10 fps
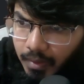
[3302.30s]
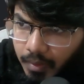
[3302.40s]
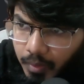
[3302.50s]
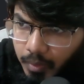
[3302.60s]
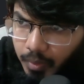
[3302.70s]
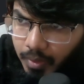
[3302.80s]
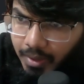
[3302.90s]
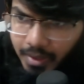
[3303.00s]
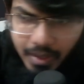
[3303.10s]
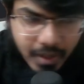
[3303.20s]

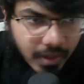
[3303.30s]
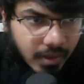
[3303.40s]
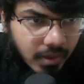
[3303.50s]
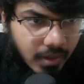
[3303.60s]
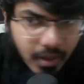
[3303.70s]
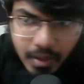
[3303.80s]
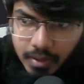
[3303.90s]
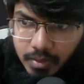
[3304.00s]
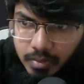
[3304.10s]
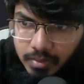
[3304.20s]
Okay, I
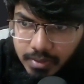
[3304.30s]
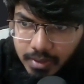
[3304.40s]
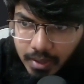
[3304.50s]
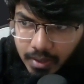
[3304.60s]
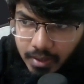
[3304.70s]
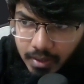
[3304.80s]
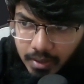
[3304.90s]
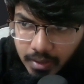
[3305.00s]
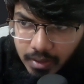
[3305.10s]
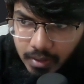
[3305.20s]
don't see
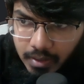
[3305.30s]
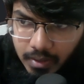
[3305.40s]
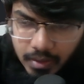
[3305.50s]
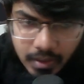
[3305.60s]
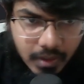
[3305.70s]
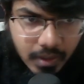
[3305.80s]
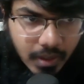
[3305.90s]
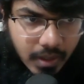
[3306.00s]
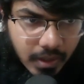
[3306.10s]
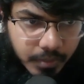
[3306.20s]

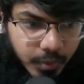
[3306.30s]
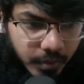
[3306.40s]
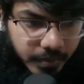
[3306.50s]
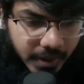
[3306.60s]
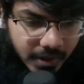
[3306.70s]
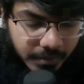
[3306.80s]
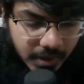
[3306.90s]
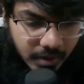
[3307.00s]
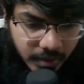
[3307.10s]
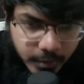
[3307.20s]
any improvement. I'm
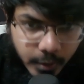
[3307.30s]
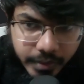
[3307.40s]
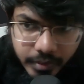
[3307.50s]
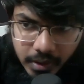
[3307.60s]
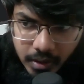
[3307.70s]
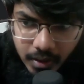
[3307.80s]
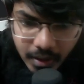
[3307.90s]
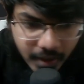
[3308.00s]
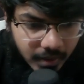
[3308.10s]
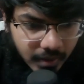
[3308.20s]
gonna remove it
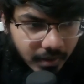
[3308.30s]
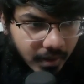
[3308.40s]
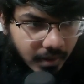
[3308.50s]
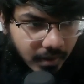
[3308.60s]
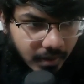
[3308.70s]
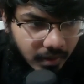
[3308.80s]
and then.